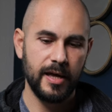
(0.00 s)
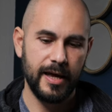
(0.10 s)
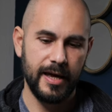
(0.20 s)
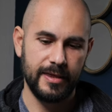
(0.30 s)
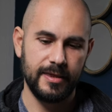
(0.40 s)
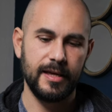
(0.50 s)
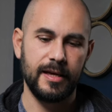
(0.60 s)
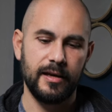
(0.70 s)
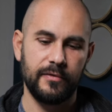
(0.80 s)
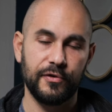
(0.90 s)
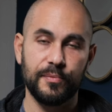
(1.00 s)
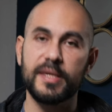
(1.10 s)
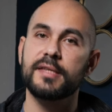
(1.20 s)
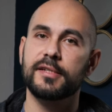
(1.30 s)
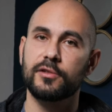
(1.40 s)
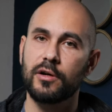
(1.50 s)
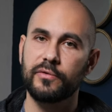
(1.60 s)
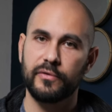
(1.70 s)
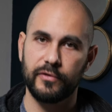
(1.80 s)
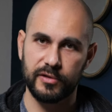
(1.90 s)
and for me is
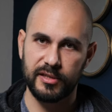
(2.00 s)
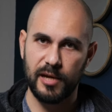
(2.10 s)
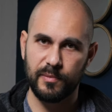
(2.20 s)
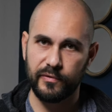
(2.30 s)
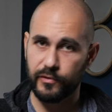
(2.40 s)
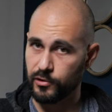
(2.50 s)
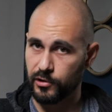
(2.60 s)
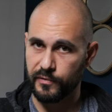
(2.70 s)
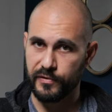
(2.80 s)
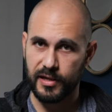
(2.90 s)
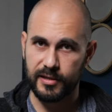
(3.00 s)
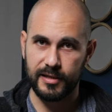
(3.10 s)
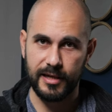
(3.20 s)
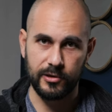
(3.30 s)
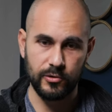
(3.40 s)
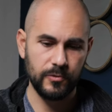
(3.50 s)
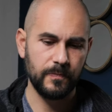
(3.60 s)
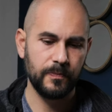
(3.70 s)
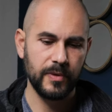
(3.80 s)
enough for the type of photography that I do.